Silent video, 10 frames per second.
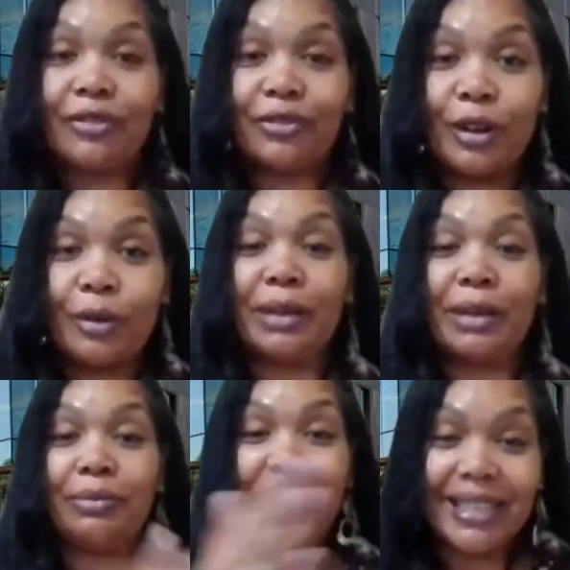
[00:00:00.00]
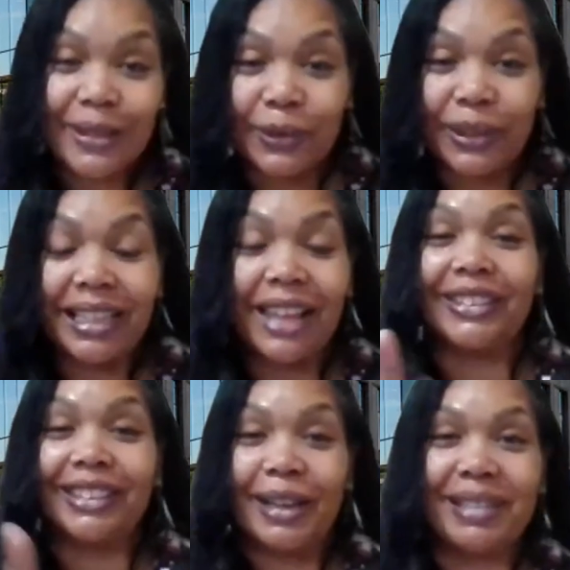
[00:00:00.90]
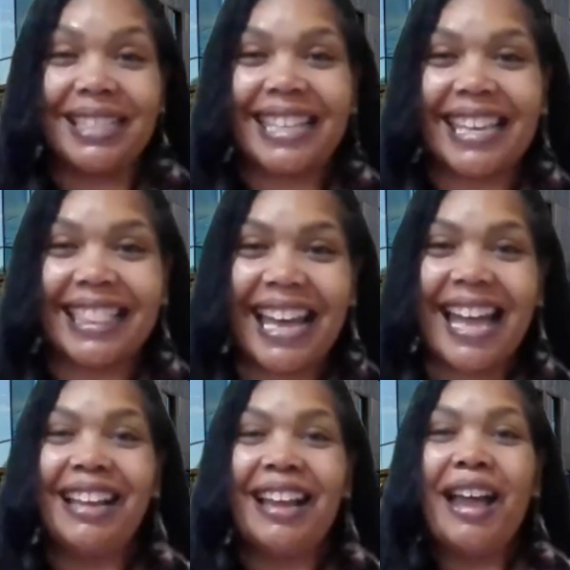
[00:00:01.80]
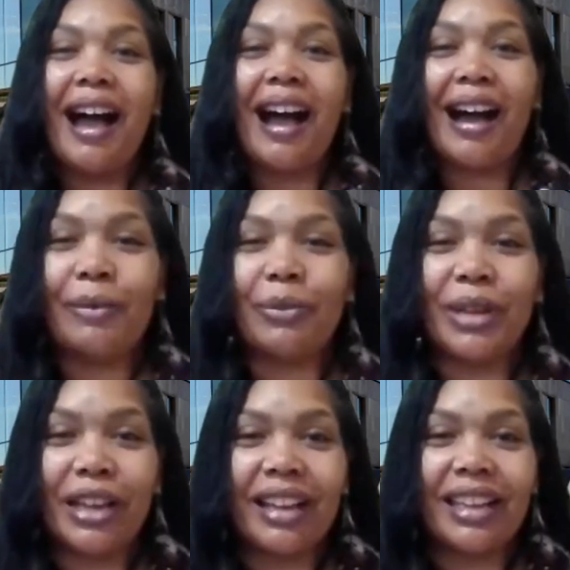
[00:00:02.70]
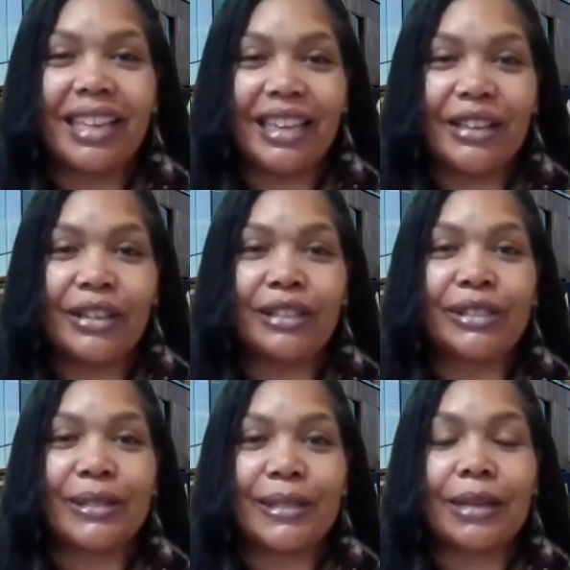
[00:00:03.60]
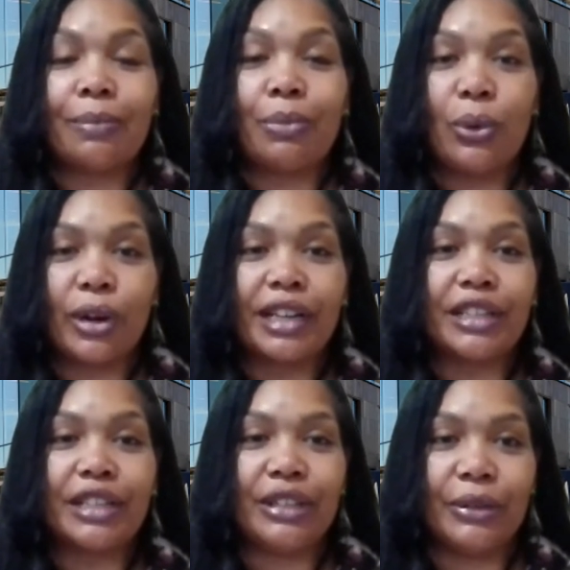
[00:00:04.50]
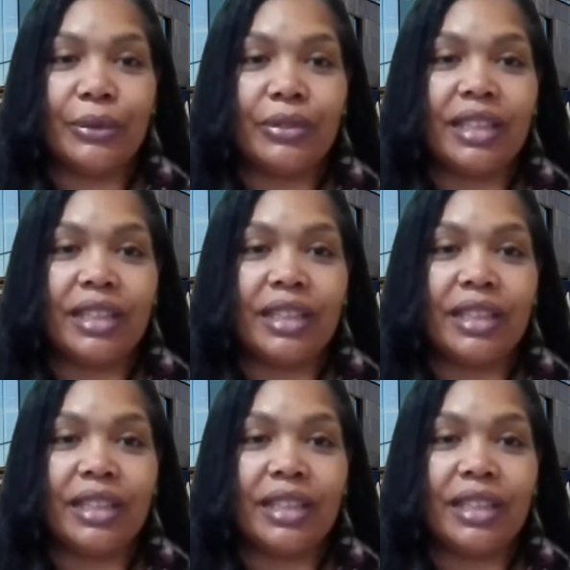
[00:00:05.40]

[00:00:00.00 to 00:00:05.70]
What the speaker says: from one place to another, let me say that, we are here to support you.